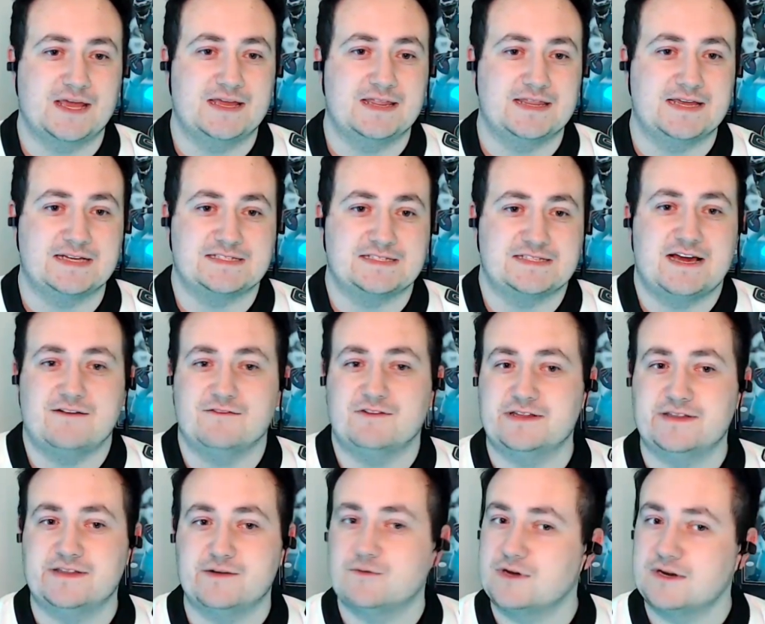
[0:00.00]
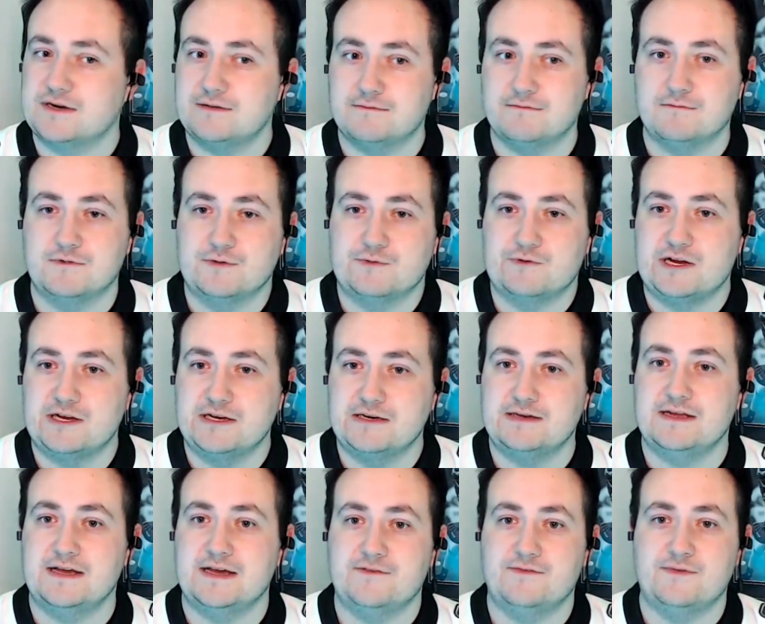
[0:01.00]
that's not really what we want
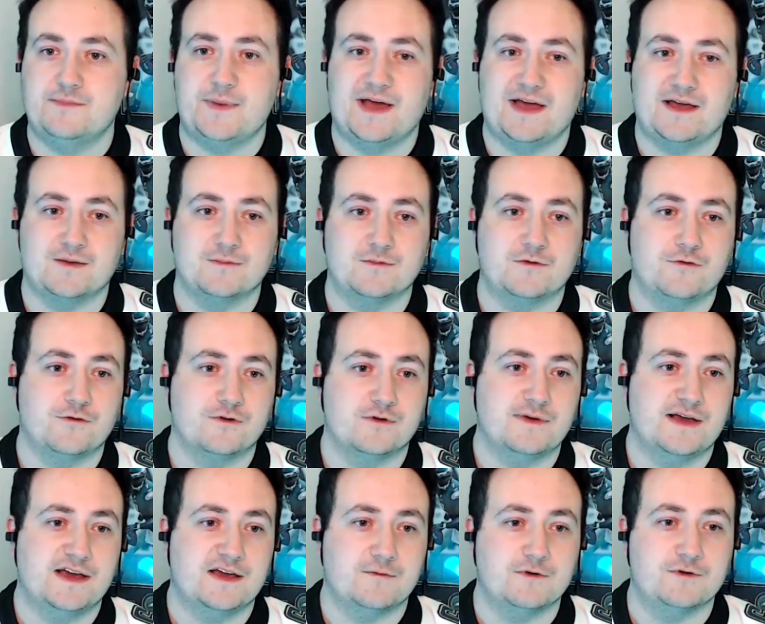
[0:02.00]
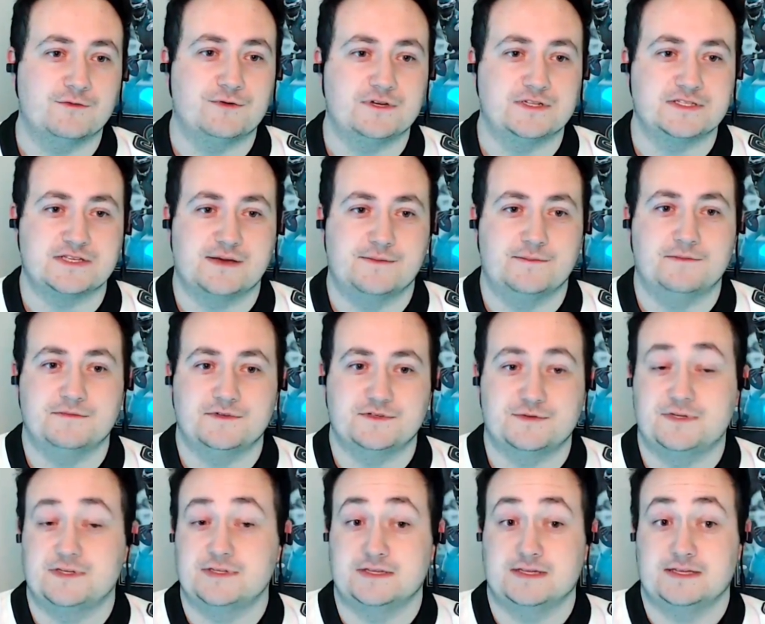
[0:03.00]
out of a backup quarterback. We want
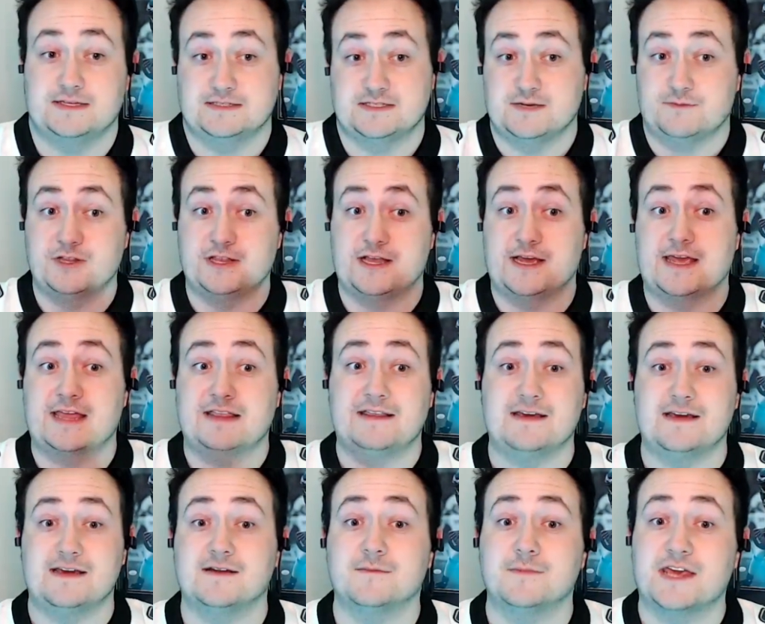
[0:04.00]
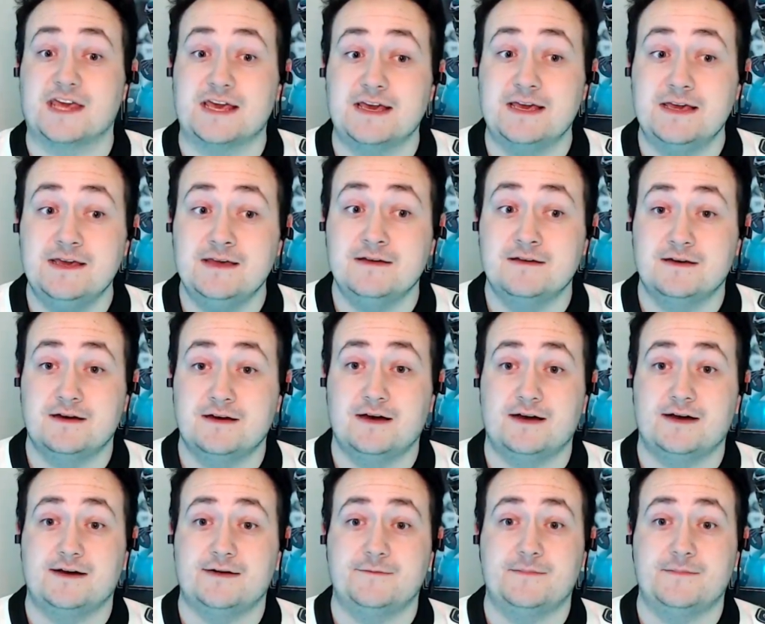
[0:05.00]
someone someone like Tanner McKee.
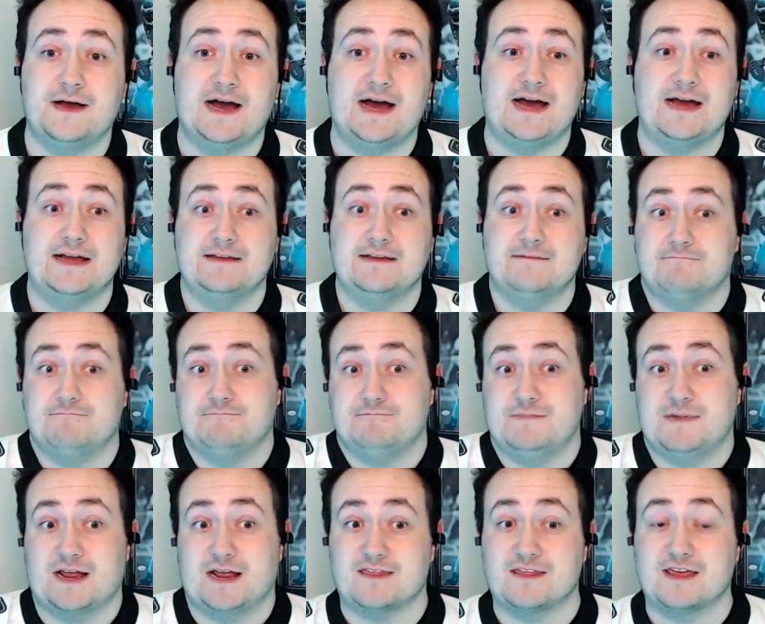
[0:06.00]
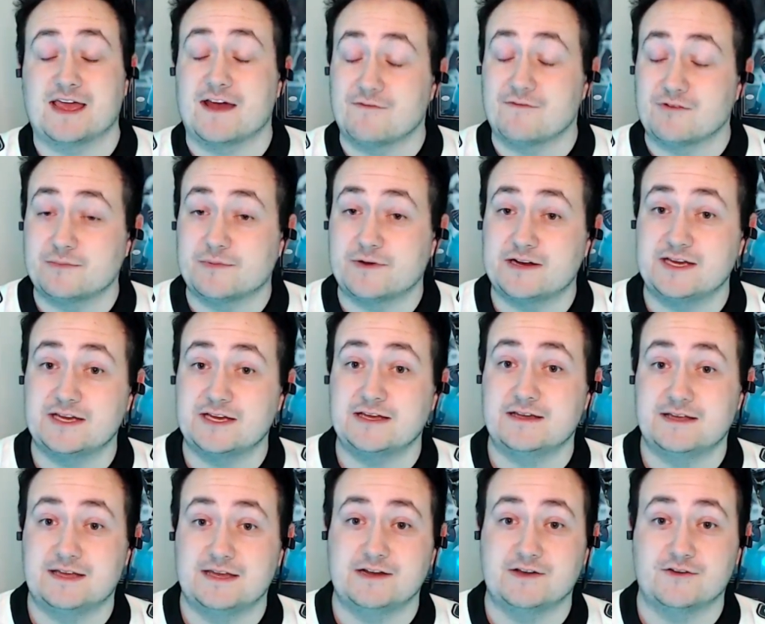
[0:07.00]
Um, I I think everybody
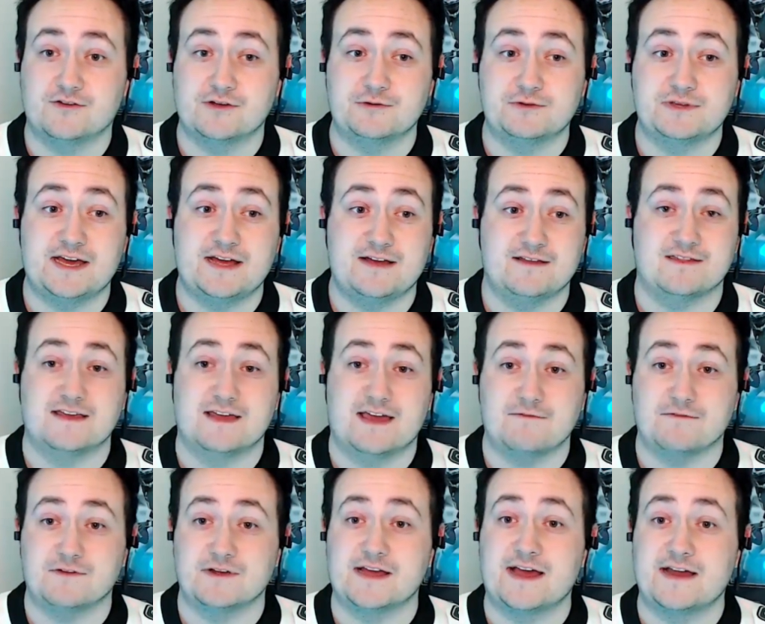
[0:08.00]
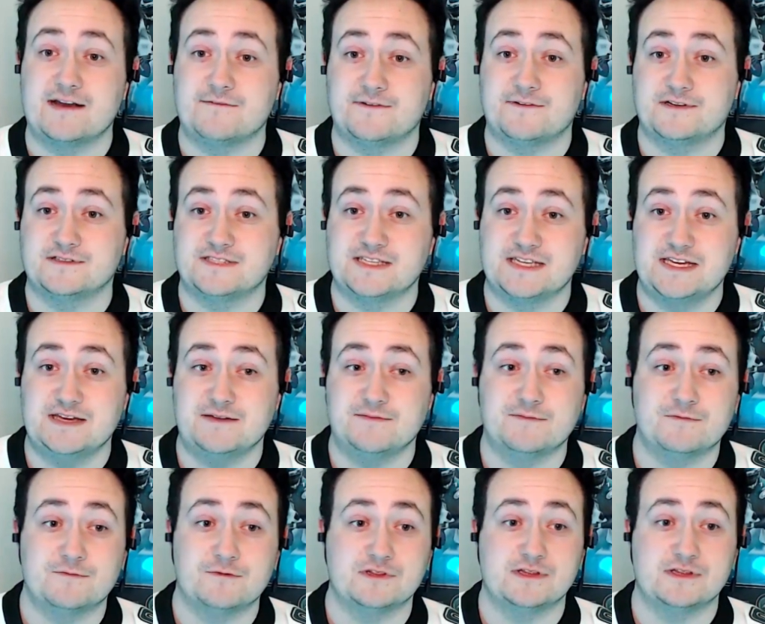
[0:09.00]
can agree with that. I think every NFL
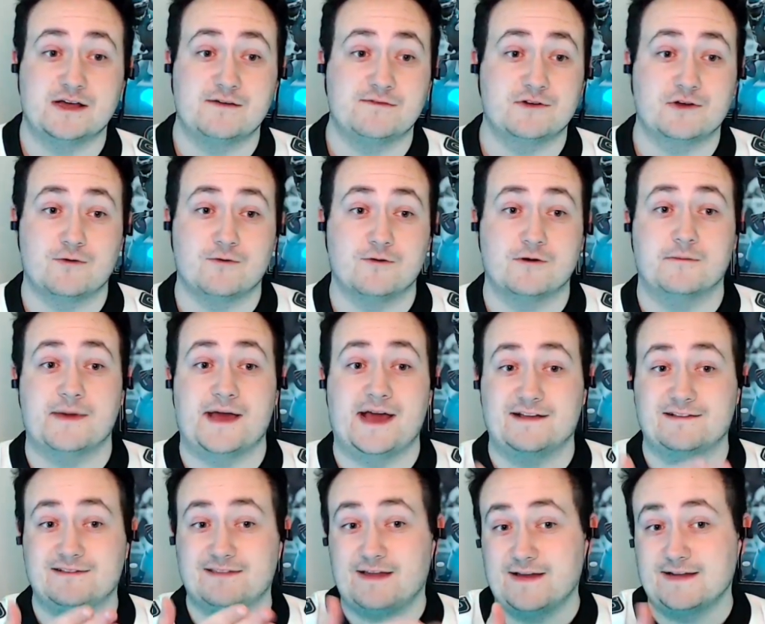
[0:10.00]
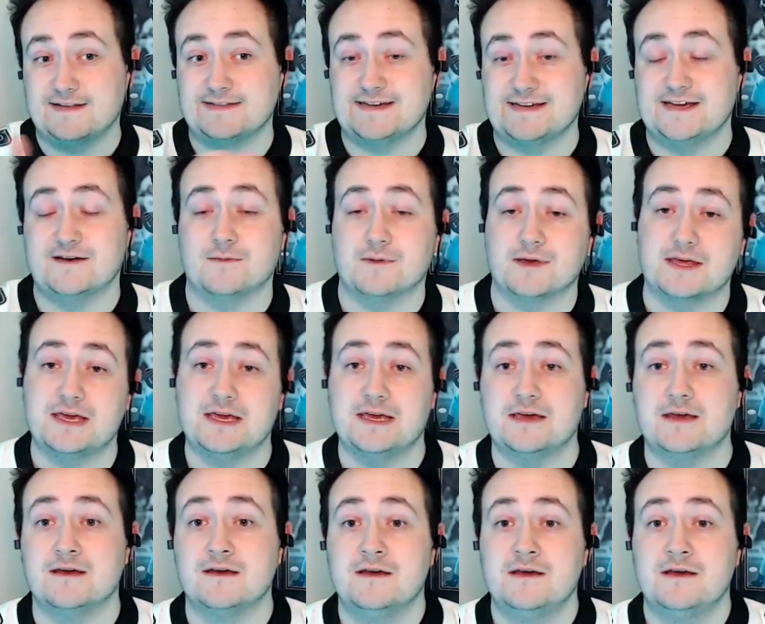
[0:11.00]
team would love a quarterback like Tanner
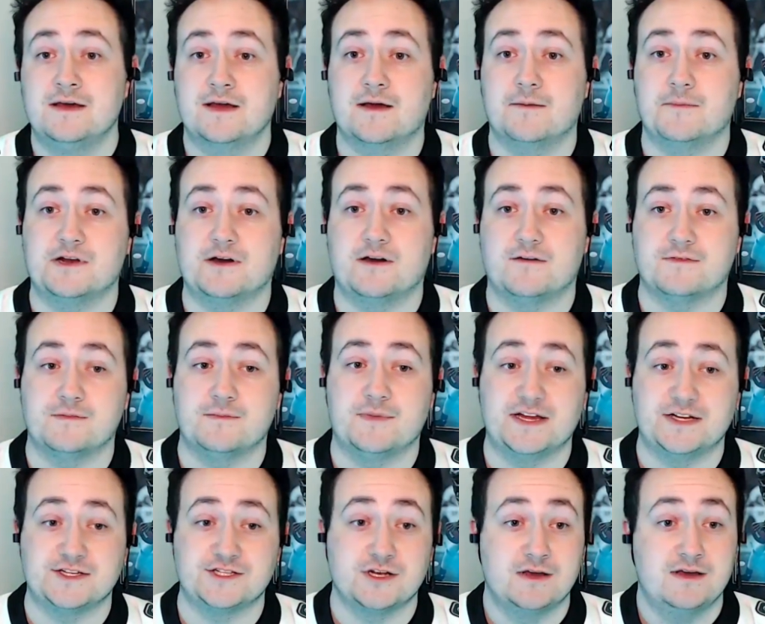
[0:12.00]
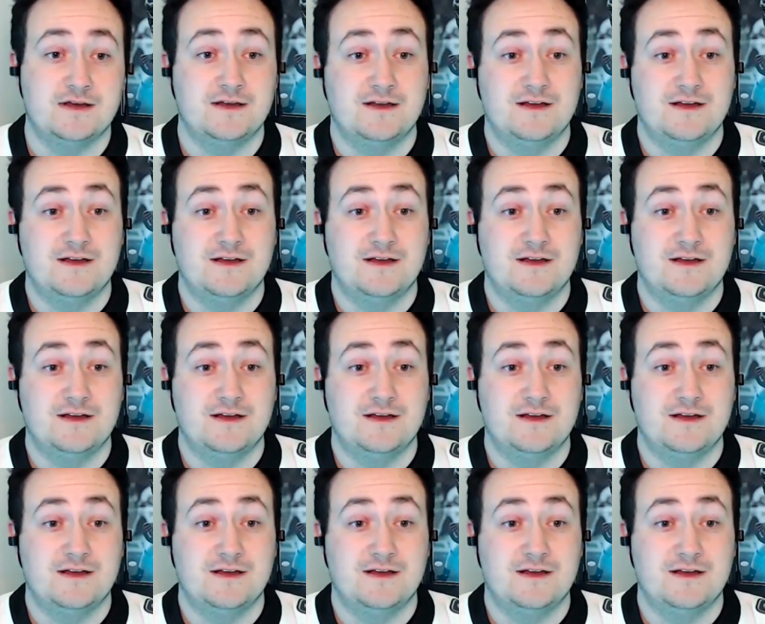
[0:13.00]
McKee coming off the bench.